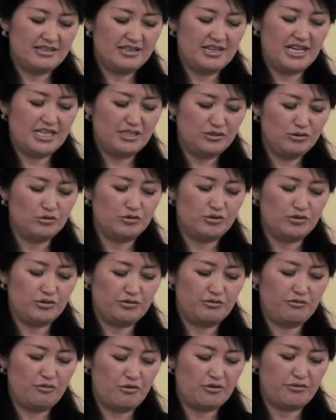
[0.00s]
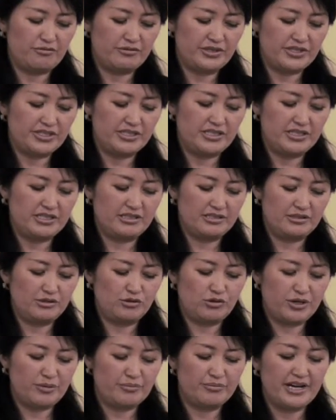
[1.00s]
I look forward
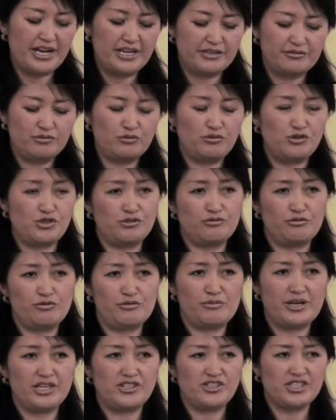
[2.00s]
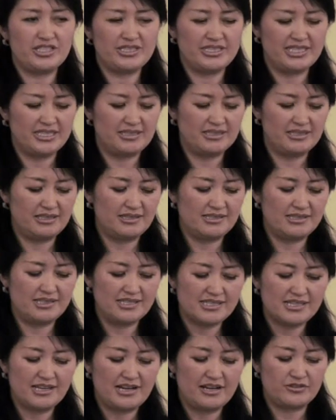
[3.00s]
to a bright future for my children in
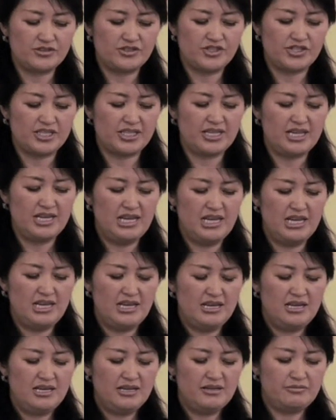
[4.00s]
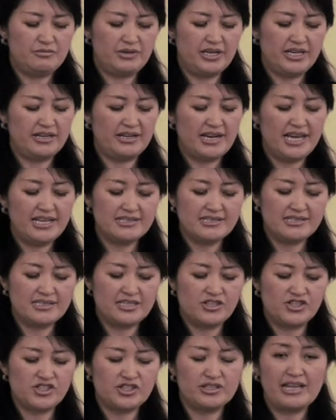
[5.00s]
this country, where rights
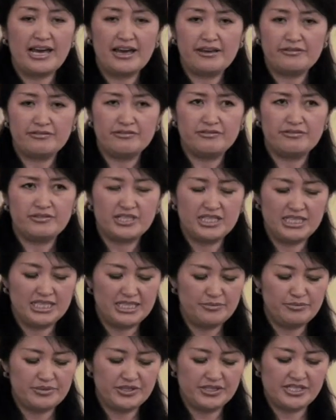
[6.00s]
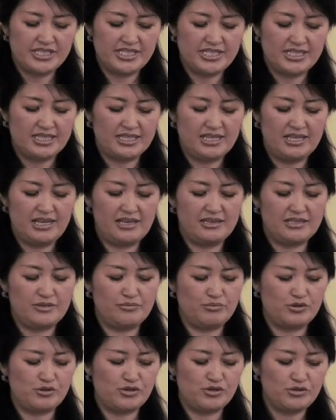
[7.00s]
such life, liberty, and the
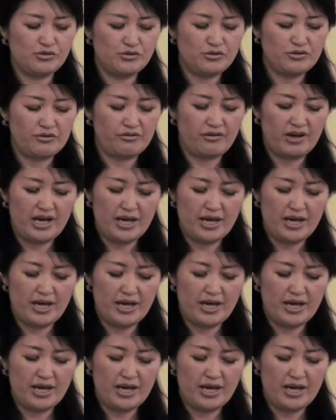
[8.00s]
pursuit of